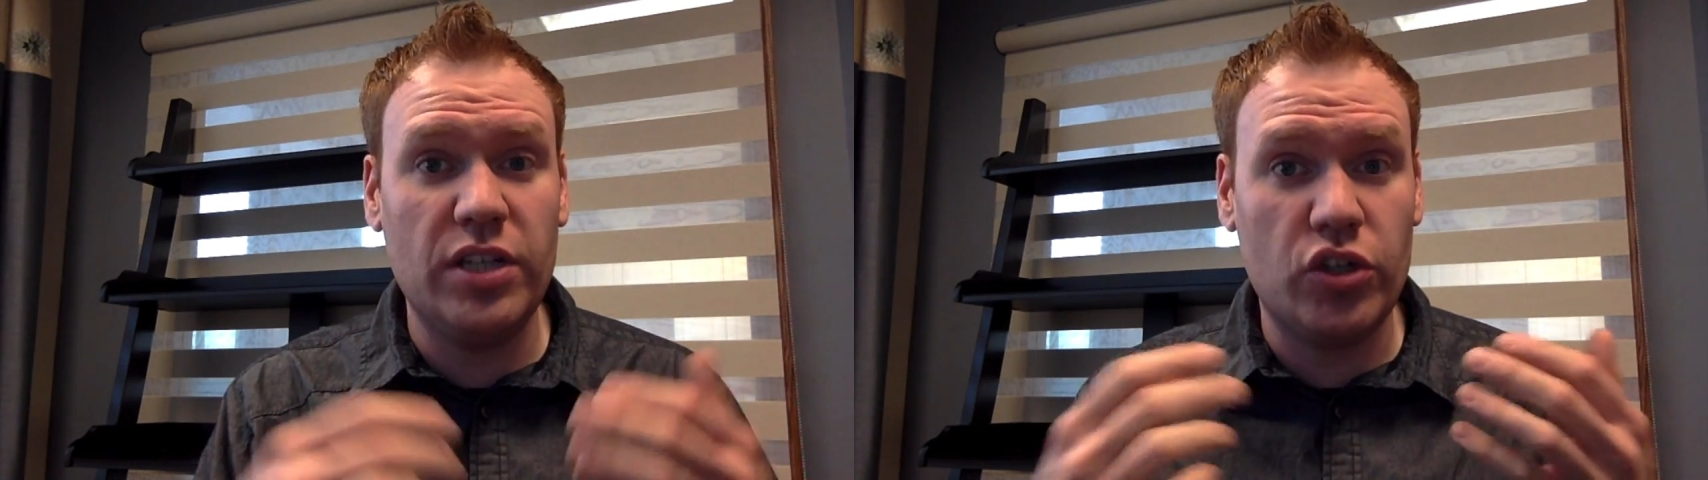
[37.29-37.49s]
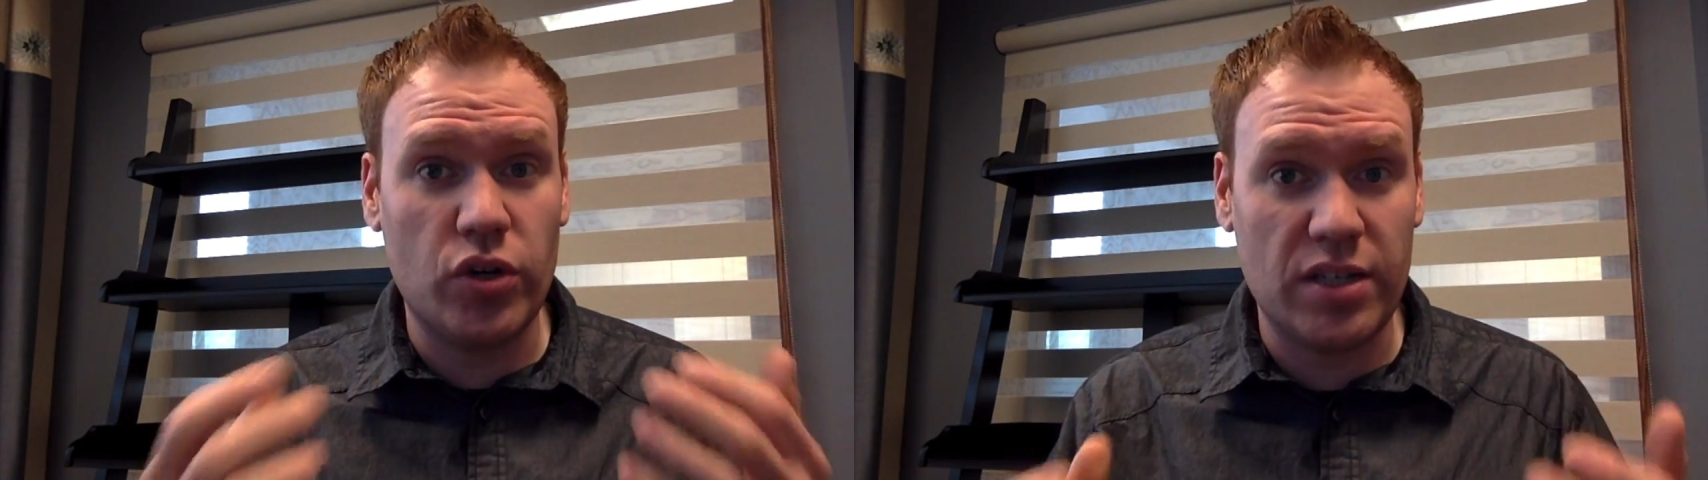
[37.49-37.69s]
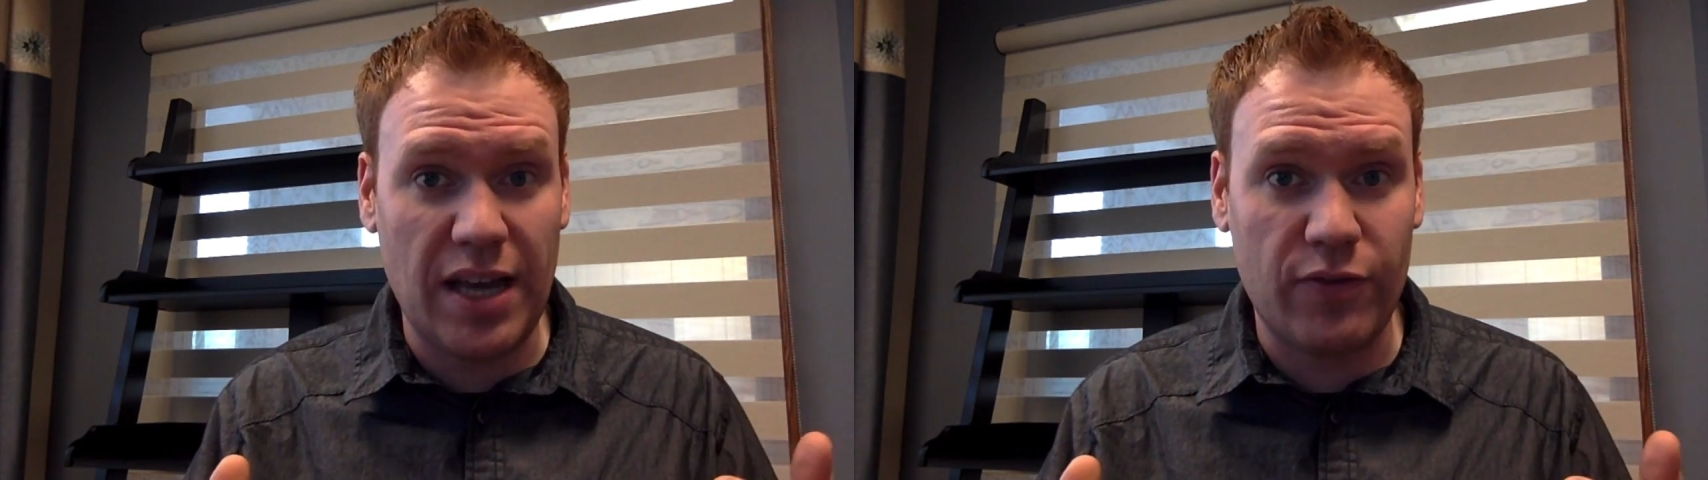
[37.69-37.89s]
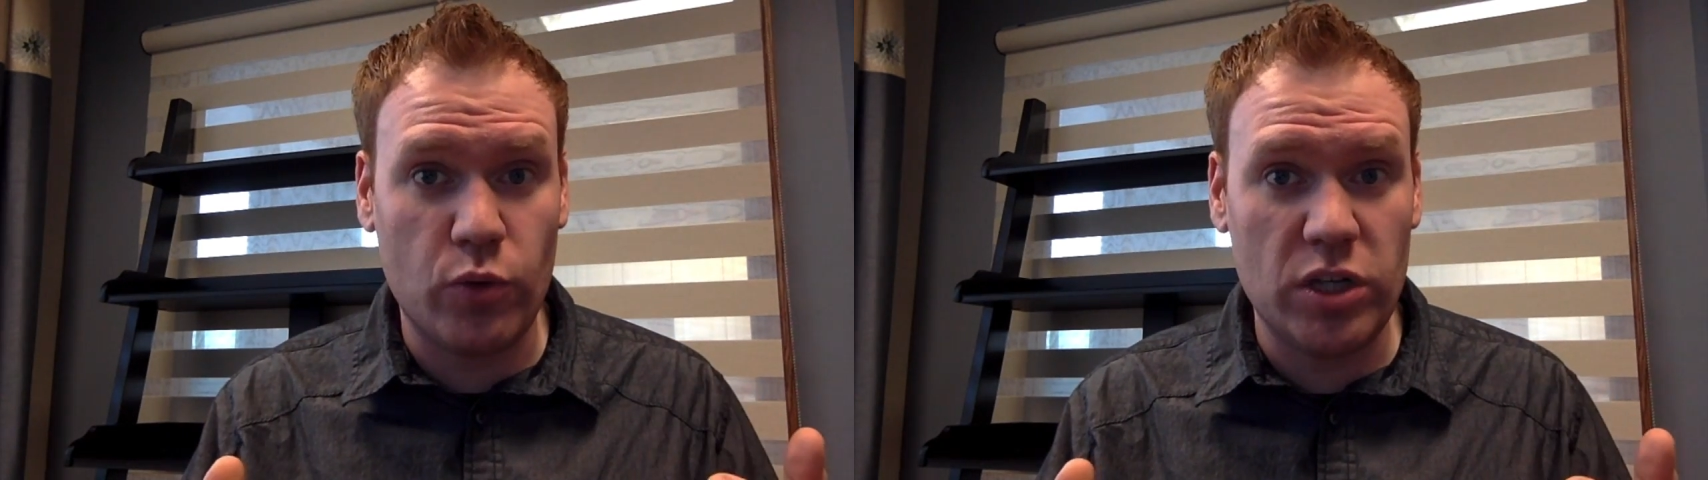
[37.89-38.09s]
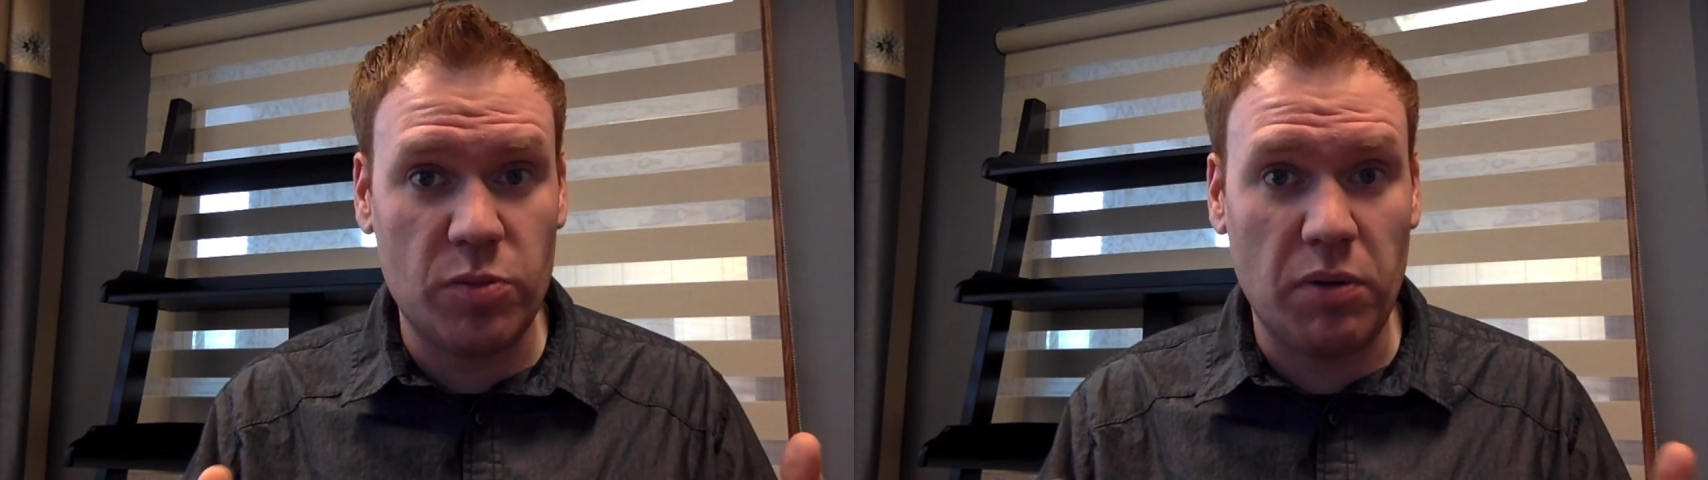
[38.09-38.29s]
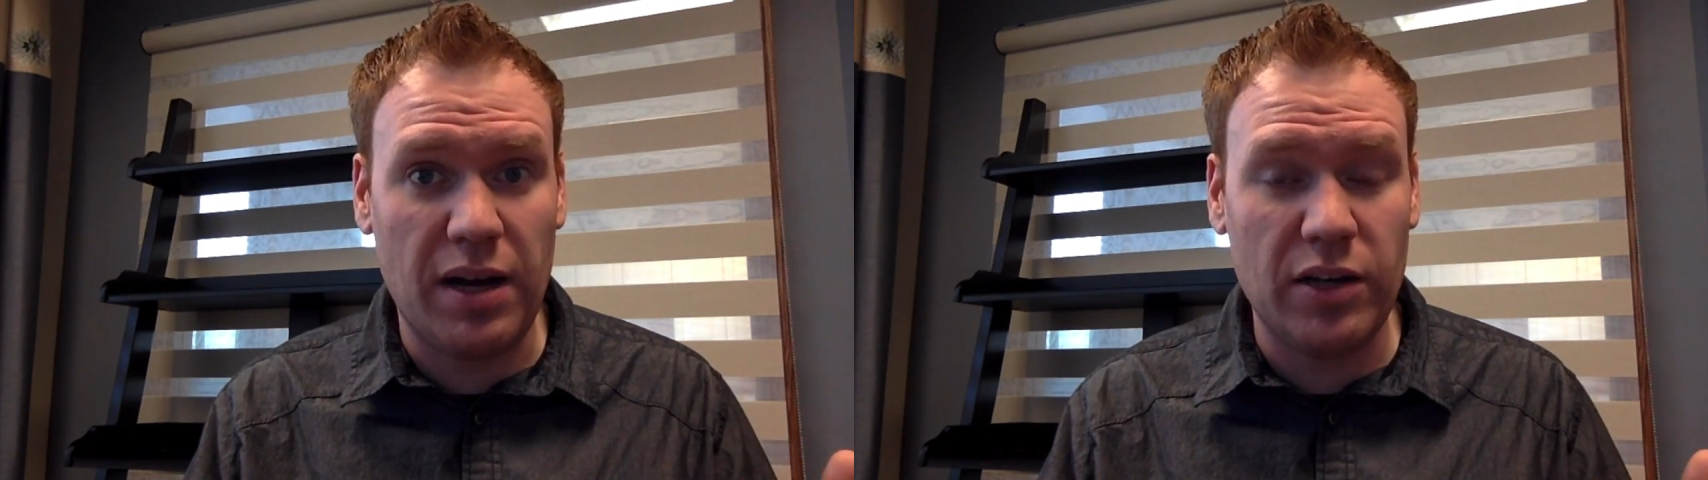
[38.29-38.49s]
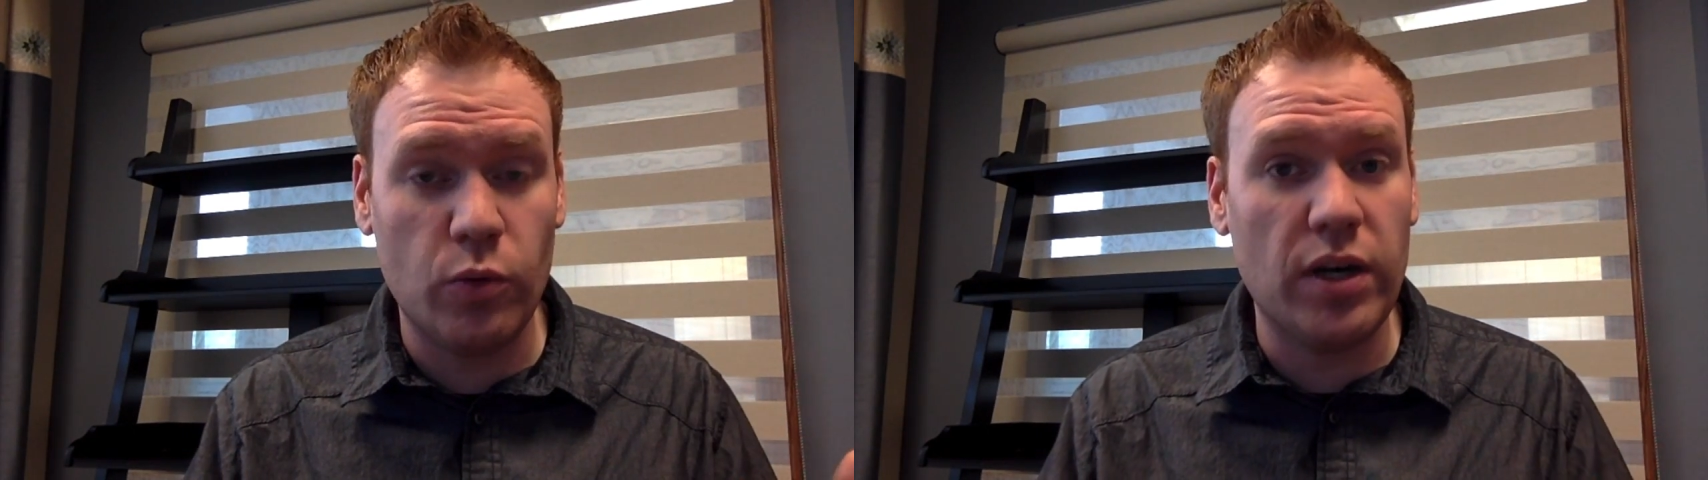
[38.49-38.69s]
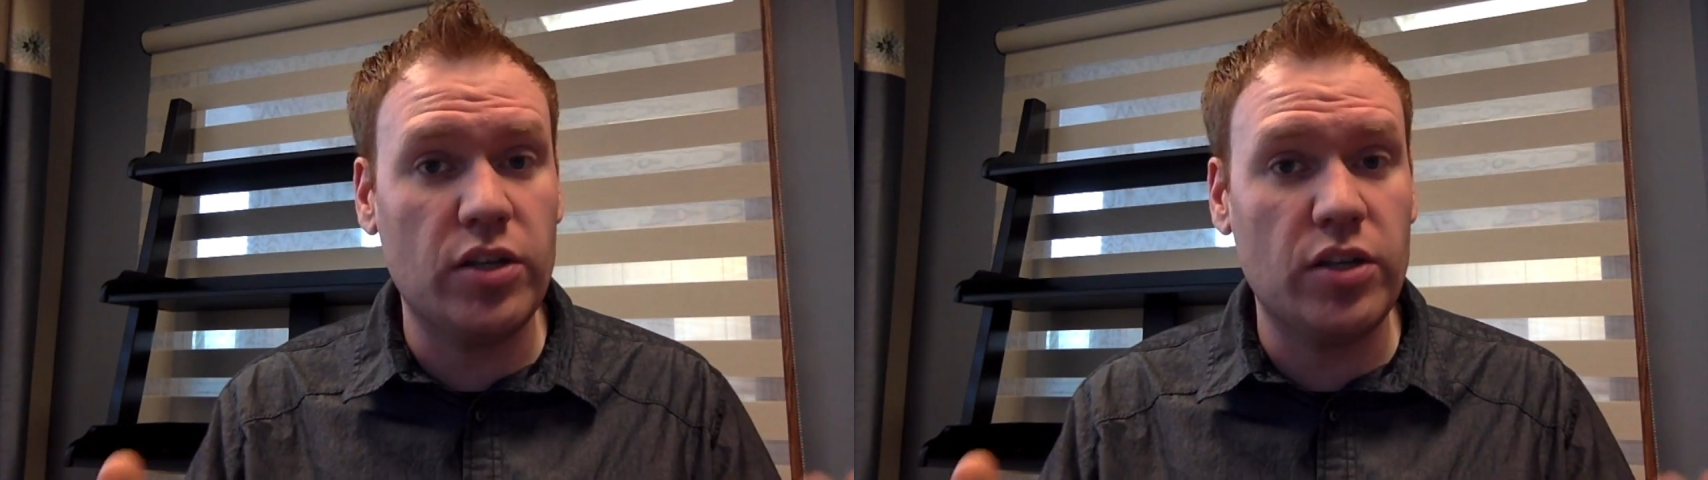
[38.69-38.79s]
districts have to respond when